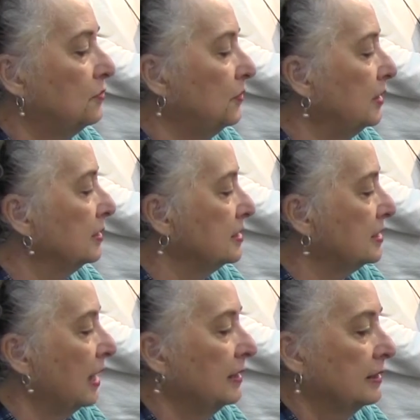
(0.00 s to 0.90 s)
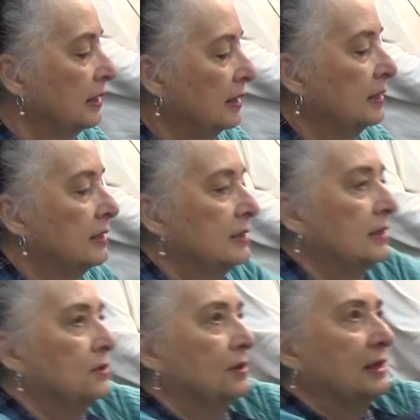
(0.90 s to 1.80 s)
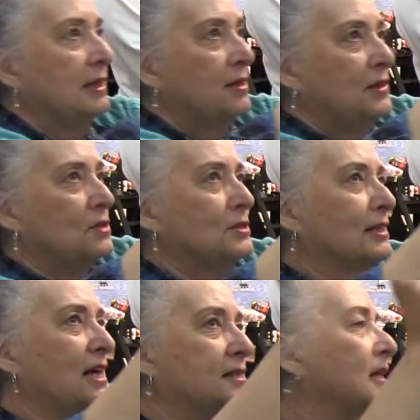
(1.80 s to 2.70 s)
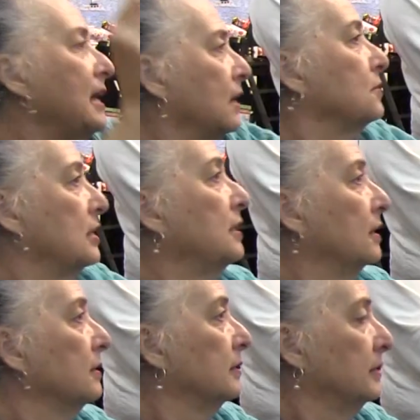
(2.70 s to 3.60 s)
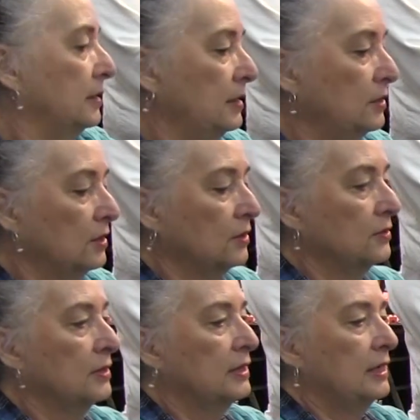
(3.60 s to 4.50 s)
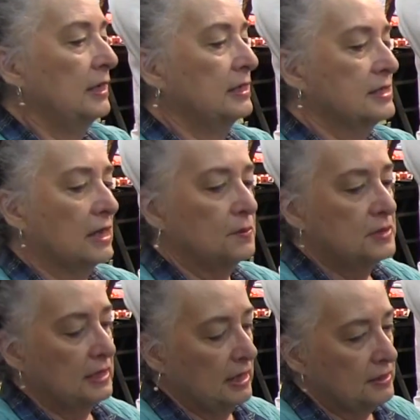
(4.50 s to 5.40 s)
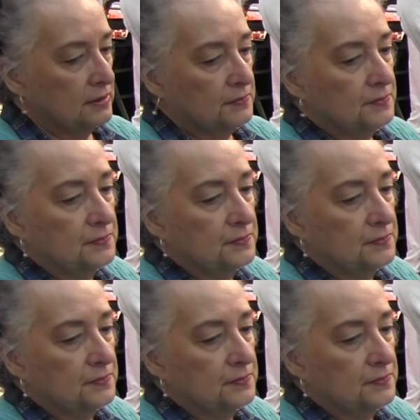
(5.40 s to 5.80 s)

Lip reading: feel is that literally there's less air there, you know. It has come together.